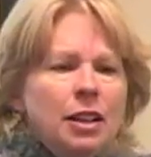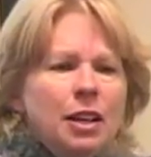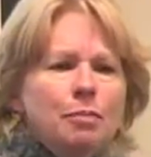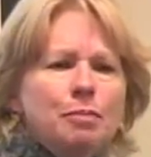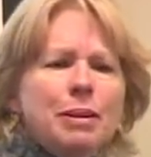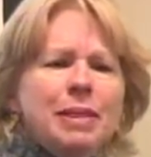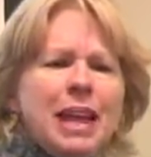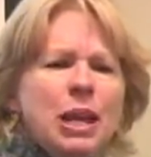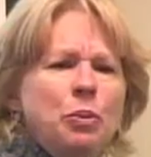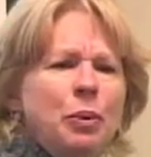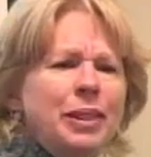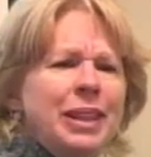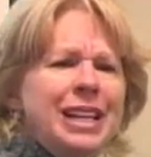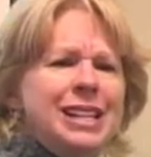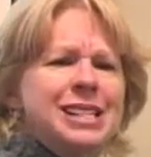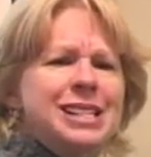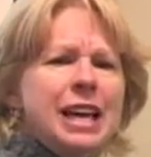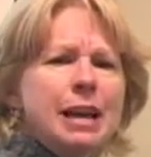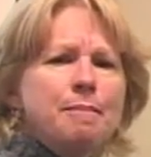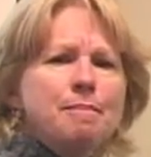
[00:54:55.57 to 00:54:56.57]
But then when they
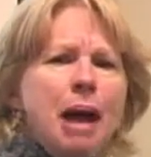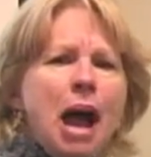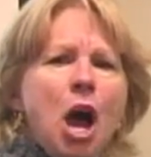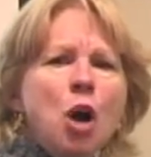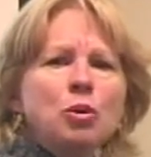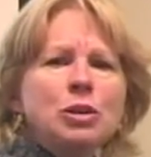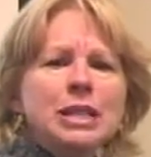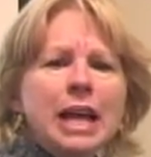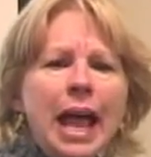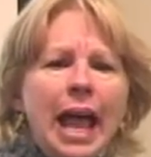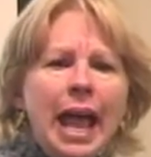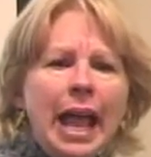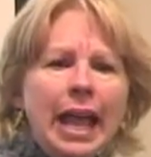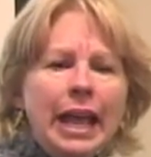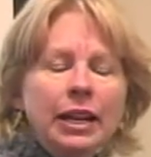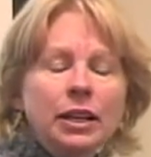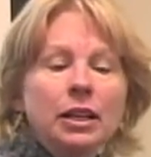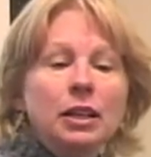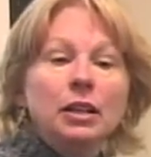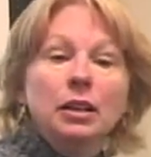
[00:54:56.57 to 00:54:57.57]
say
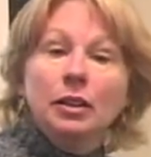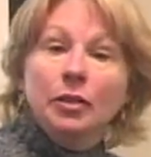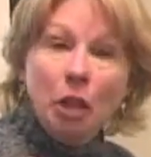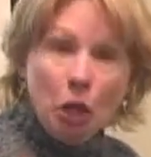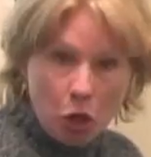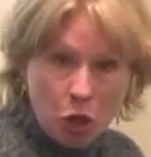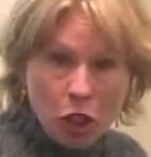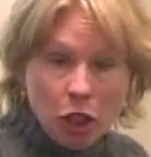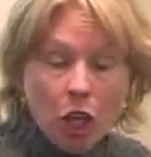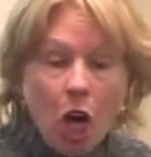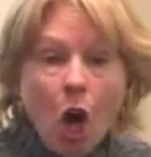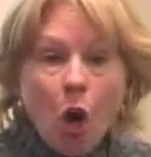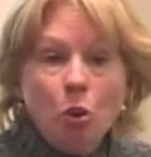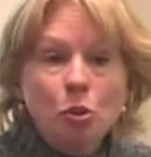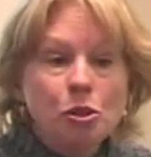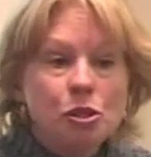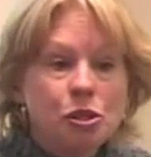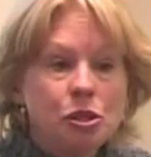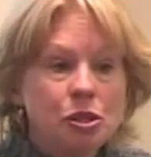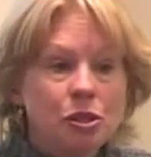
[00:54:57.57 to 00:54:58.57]
mountain, they're
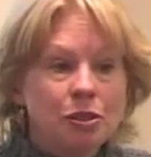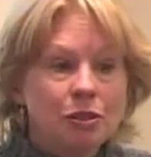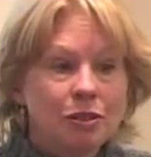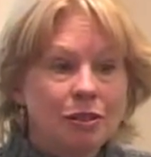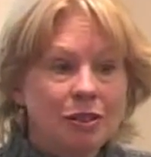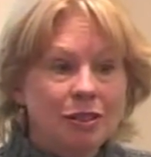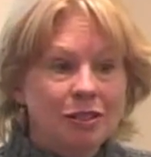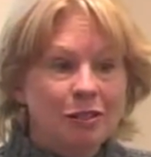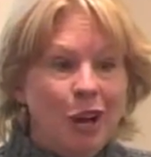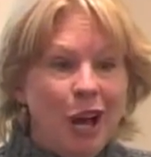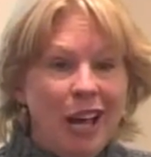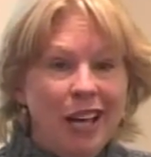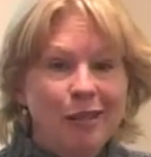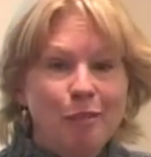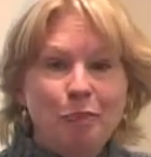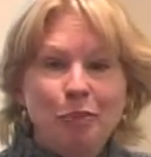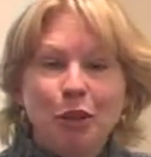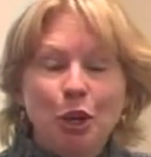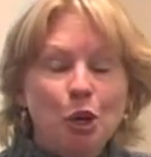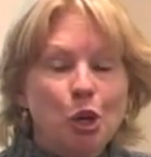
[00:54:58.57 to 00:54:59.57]
close, right?
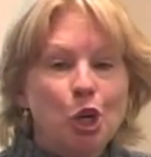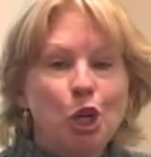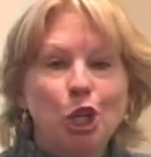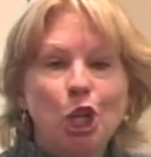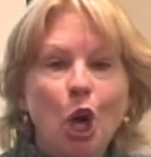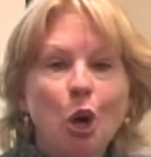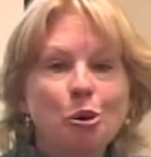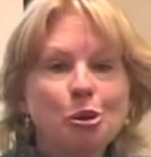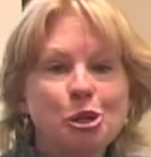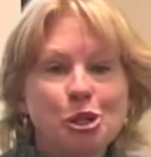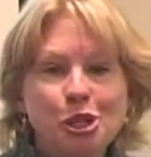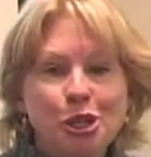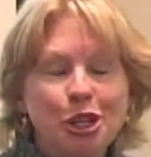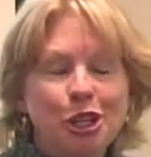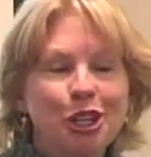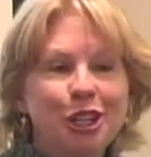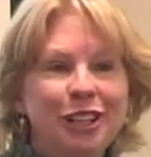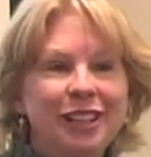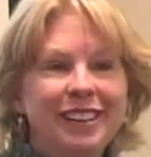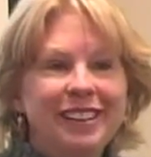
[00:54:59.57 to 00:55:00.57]
They're
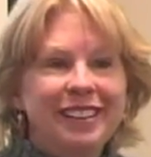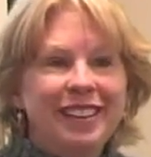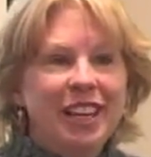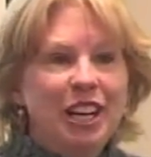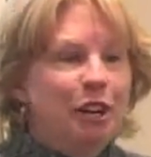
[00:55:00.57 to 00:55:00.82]
closer than